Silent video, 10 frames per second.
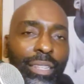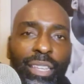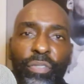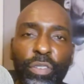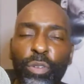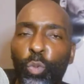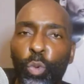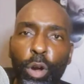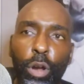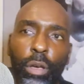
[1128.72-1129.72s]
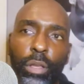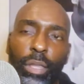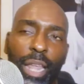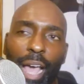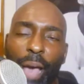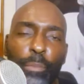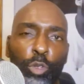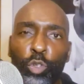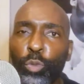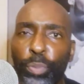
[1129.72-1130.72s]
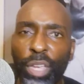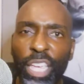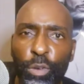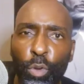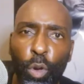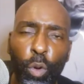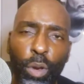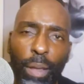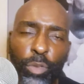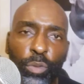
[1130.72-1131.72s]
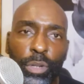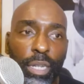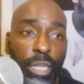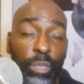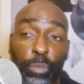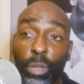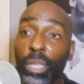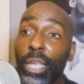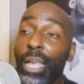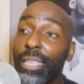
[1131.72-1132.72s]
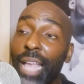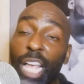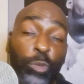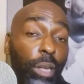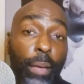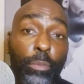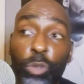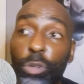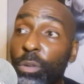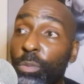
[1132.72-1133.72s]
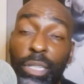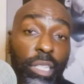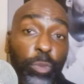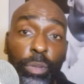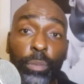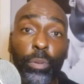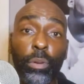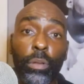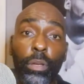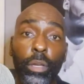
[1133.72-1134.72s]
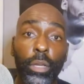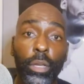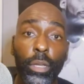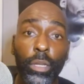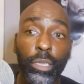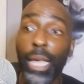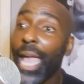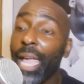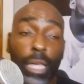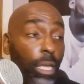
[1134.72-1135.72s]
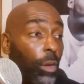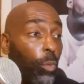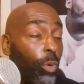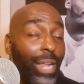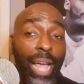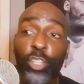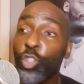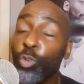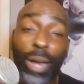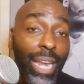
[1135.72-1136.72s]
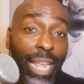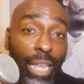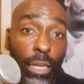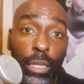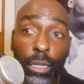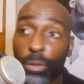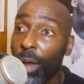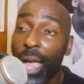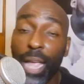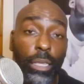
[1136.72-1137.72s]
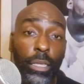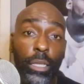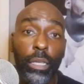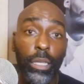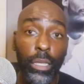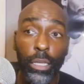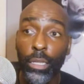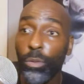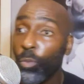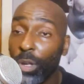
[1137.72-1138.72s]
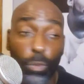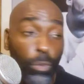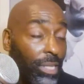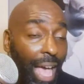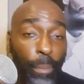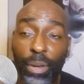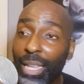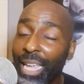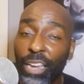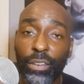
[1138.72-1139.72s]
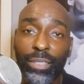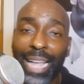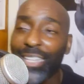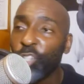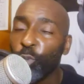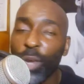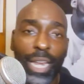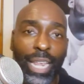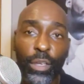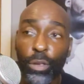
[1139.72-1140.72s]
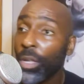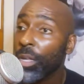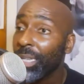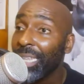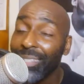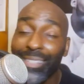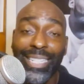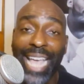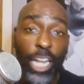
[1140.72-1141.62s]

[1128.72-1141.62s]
a different world, and I'm a superhero and I'm doing this. But that's what I'm doing with these people. Say, hey, we're not training, right? What's happening here is not training. This is